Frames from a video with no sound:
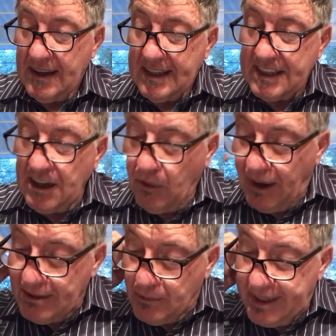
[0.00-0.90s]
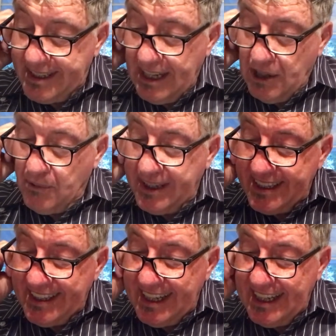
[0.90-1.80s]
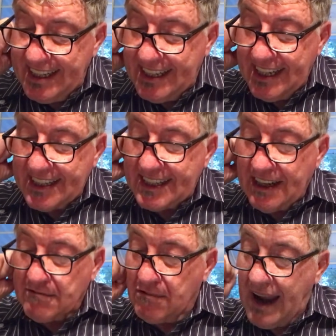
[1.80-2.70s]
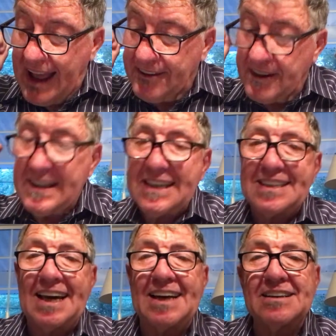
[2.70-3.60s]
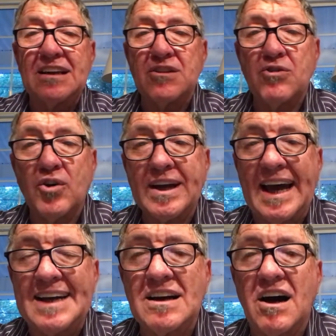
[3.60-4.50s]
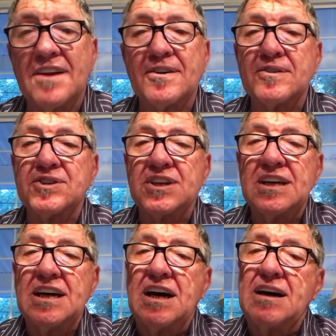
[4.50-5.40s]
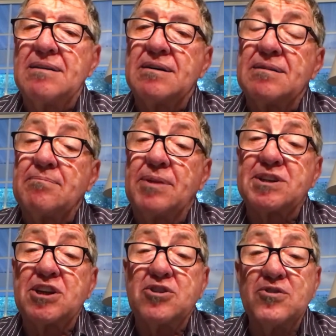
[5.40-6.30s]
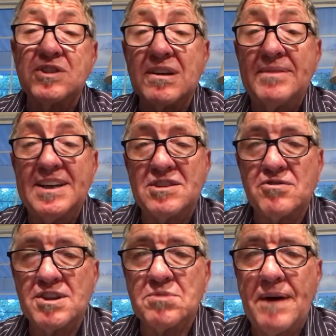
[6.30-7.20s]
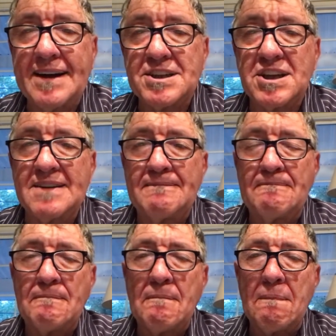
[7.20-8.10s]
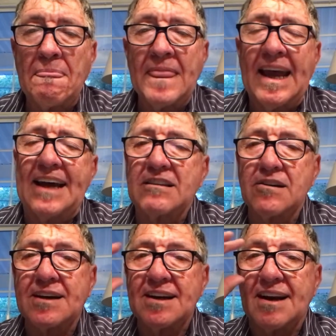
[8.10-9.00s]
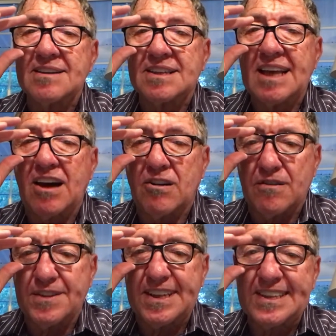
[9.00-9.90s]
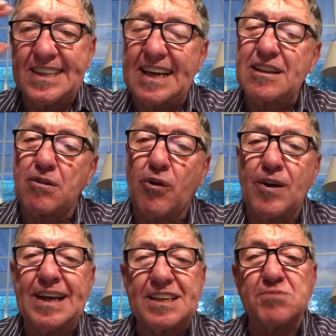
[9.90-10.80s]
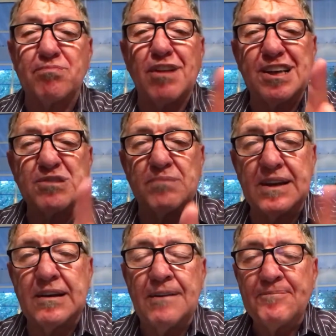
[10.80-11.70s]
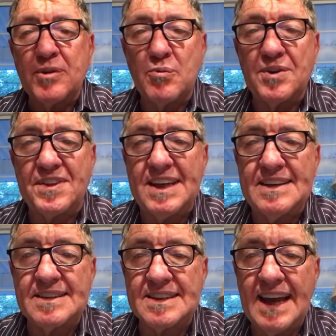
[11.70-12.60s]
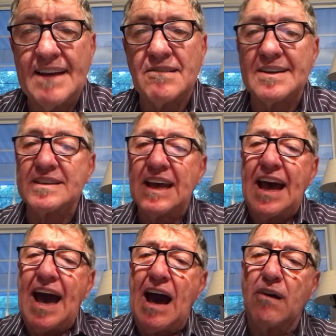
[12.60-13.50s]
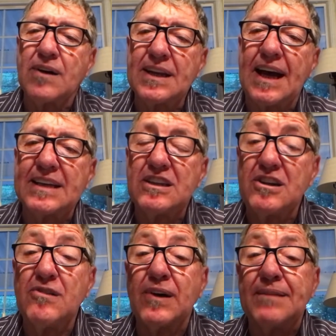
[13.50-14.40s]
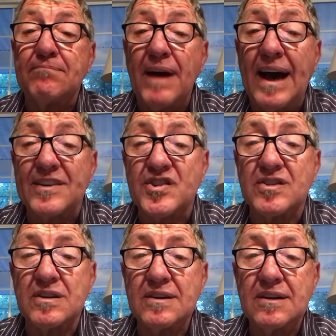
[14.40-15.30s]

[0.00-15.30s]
You know what? We need, rather than look at others, but to do some introspection and look at ourselves and say, "The Lord has blessed me with these talents. How can I do it best?